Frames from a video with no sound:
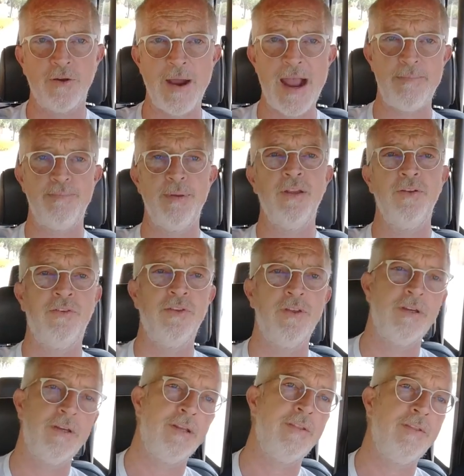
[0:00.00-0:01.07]
crap
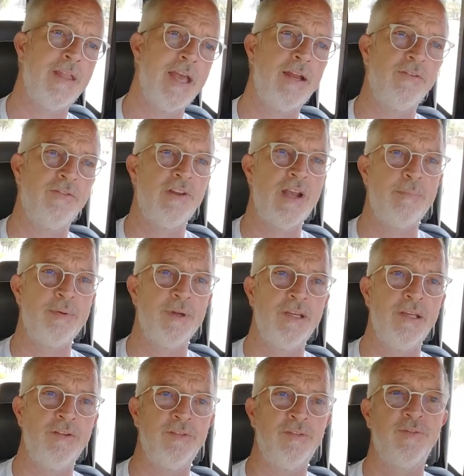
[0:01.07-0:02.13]
engine in that
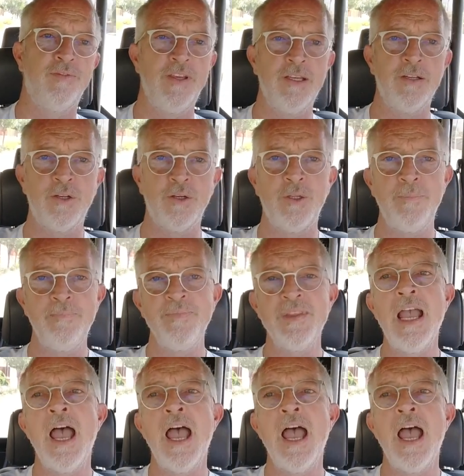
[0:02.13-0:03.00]
Japanese vehicle?